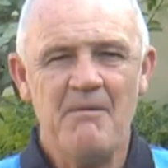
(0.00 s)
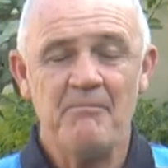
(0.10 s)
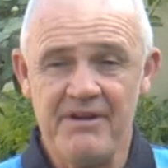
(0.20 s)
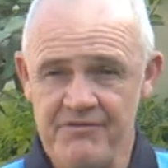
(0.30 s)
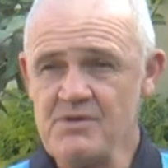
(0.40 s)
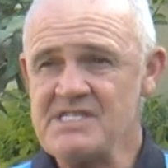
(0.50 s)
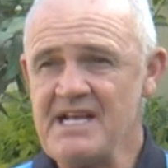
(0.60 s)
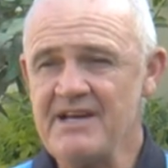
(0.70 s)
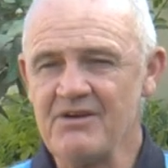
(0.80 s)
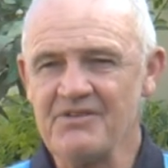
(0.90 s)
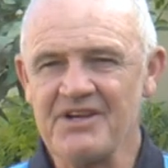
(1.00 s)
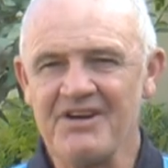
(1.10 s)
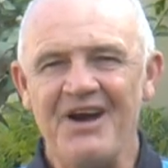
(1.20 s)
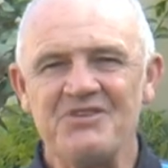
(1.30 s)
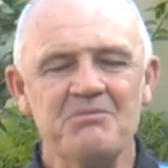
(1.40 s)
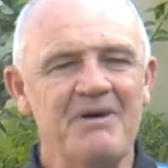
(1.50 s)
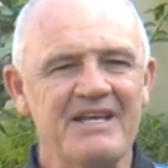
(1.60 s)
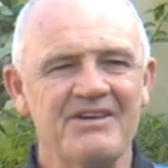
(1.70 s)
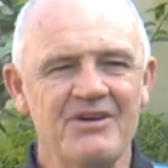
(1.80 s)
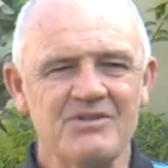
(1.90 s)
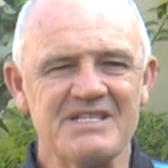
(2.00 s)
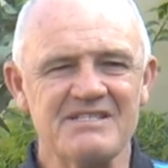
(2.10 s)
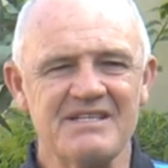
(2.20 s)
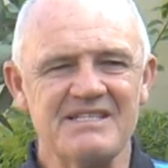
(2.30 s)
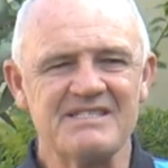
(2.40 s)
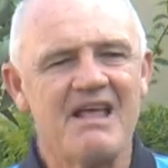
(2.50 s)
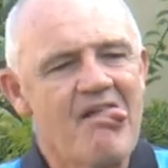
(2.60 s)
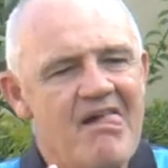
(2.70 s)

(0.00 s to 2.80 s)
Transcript: But if you're standing on the ground, you might notice that it's